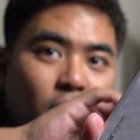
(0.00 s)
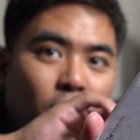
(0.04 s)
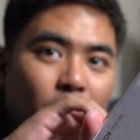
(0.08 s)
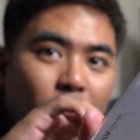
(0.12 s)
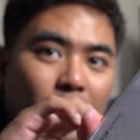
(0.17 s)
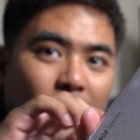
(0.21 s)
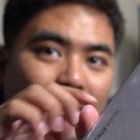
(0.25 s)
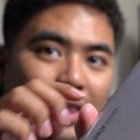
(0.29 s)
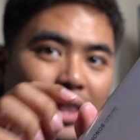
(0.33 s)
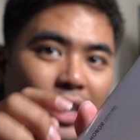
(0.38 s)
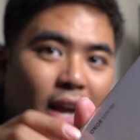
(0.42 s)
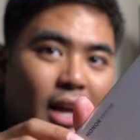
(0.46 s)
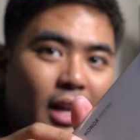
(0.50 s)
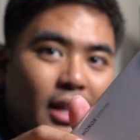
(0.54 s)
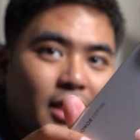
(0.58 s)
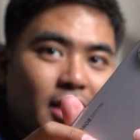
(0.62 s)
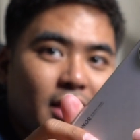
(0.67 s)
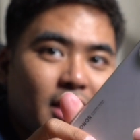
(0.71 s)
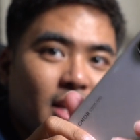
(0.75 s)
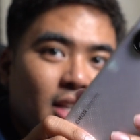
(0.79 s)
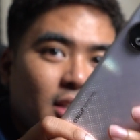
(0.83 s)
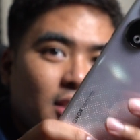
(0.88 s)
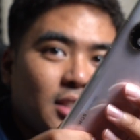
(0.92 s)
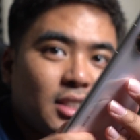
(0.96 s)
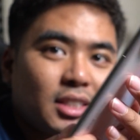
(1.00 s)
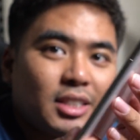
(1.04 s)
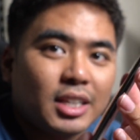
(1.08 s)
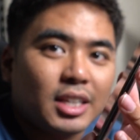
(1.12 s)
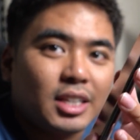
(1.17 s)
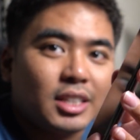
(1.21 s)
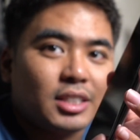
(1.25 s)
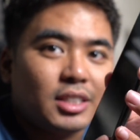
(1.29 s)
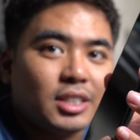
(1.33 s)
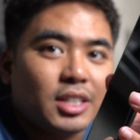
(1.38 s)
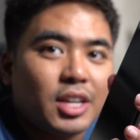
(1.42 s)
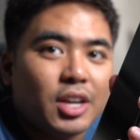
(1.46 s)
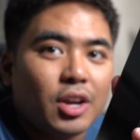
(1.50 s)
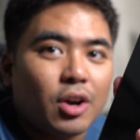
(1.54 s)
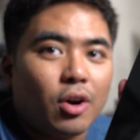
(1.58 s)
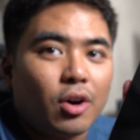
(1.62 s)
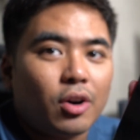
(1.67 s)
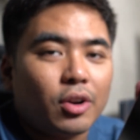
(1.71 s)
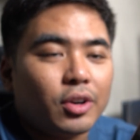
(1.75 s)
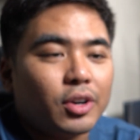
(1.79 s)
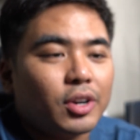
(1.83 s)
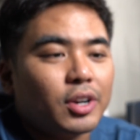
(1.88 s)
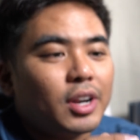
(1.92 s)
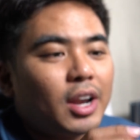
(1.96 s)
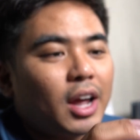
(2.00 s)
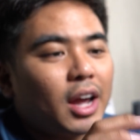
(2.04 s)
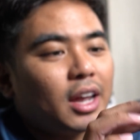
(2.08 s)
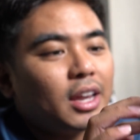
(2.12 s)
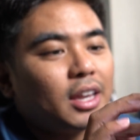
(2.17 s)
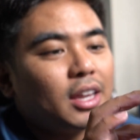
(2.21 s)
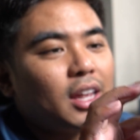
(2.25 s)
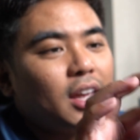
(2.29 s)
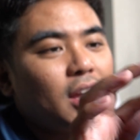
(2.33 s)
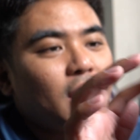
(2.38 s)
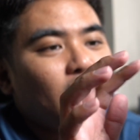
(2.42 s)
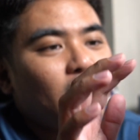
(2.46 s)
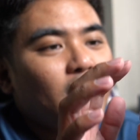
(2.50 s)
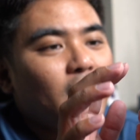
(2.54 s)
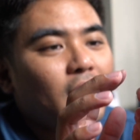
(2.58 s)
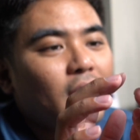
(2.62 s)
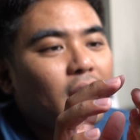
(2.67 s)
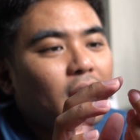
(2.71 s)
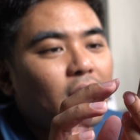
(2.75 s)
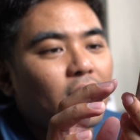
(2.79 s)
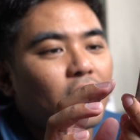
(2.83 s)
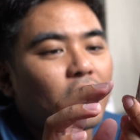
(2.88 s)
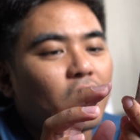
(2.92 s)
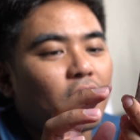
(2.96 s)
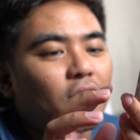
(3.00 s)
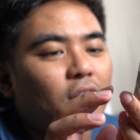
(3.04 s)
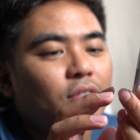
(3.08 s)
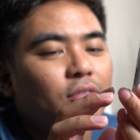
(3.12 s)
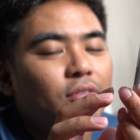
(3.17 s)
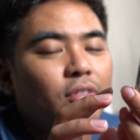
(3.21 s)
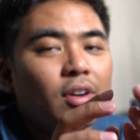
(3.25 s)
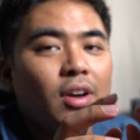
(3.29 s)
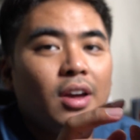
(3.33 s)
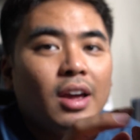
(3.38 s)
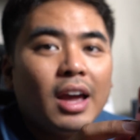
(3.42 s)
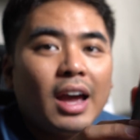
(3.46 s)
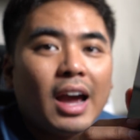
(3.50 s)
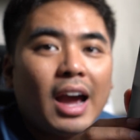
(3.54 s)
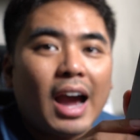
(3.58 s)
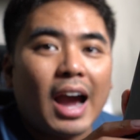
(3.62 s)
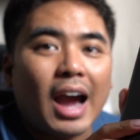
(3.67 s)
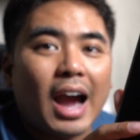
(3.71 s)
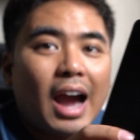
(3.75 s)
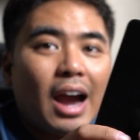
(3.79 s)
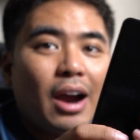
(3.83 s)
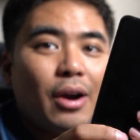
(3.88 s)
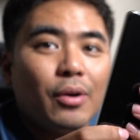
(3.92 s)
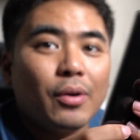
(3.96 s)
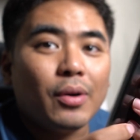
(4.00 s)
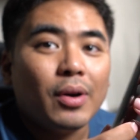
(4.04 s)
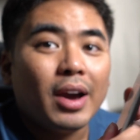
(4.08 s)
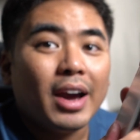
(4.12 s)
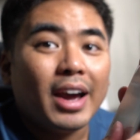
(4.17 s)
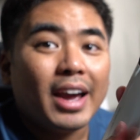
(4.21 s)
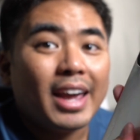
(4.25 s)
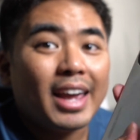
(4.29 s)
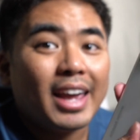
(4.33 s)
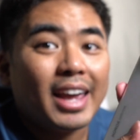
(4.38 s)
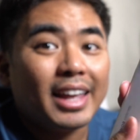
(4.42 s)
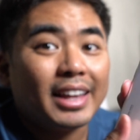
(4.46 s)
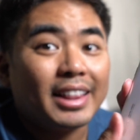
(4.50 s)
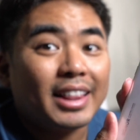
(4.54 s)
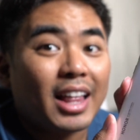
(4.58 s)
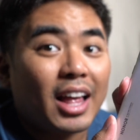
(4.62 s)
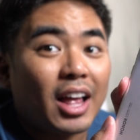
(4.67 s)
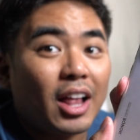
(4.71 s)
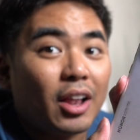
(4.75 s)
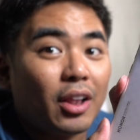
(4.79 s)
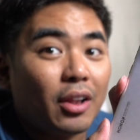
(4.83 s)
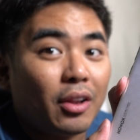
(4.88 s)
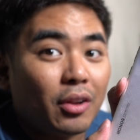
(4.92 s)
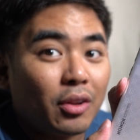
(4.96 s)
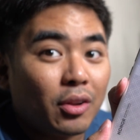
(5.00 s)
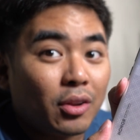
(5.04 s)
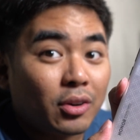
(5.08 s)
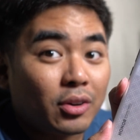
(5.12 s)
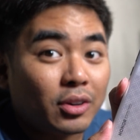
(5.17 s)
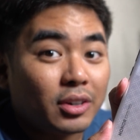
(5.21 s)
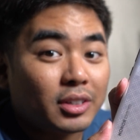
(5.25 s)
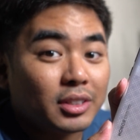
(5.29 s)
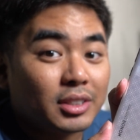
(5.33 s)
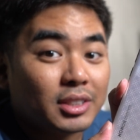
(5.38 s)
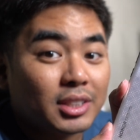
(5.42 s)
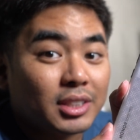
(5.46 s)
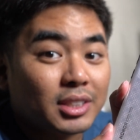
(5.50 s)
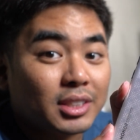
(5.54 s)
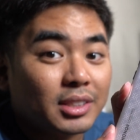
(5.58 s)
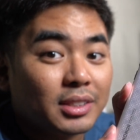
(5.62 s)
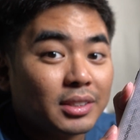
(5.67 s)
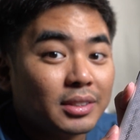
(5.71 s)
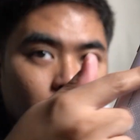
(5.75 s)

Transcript: look at that, this is the Honor 90 and I love how it looks.